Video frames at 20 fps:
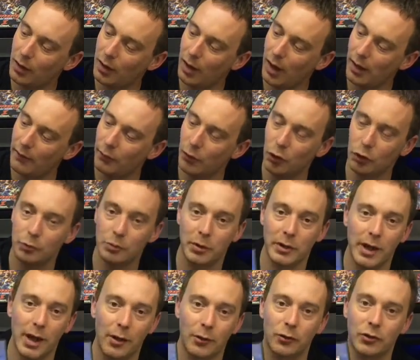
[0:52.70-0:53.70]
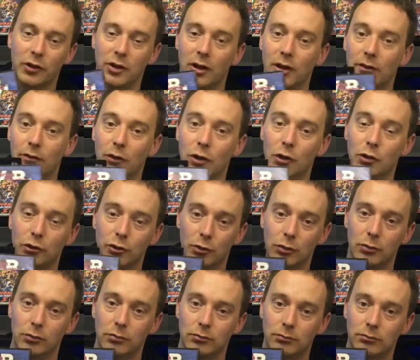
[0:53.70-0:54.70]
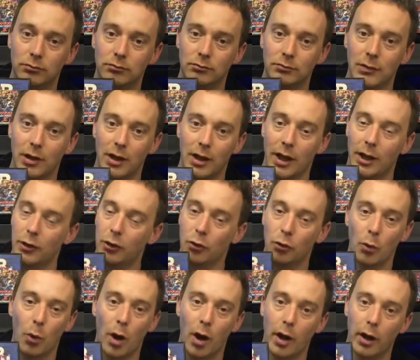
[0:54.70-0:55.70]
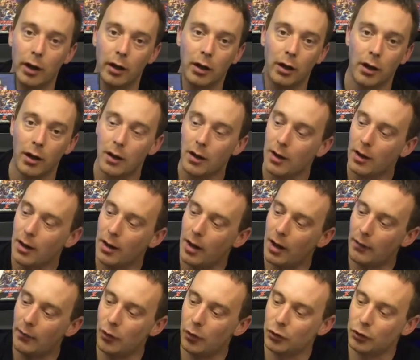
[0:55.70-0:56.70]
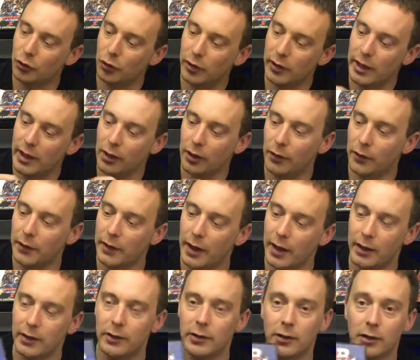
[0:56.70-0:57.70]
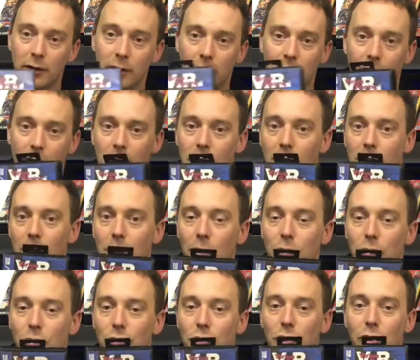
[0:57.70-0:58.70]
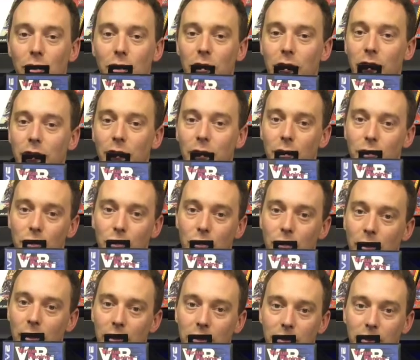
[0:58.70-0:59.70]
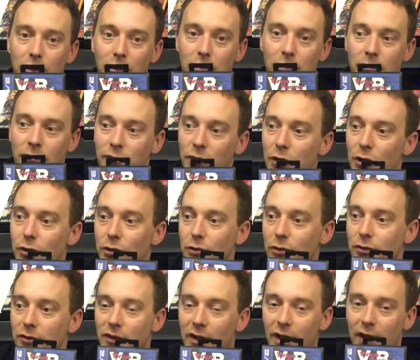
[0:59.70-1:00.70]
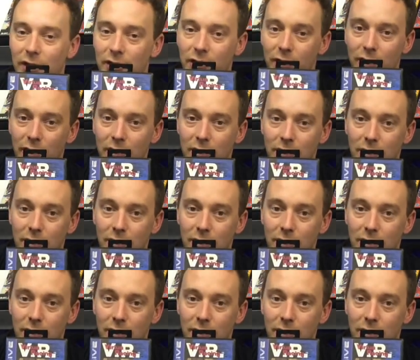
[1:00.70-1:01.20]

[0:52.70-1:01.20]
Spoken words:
I've always pronounced it virtual. I don't know why. I've always stuck an L on the end and just turned it into virtual racing, virtual fighter.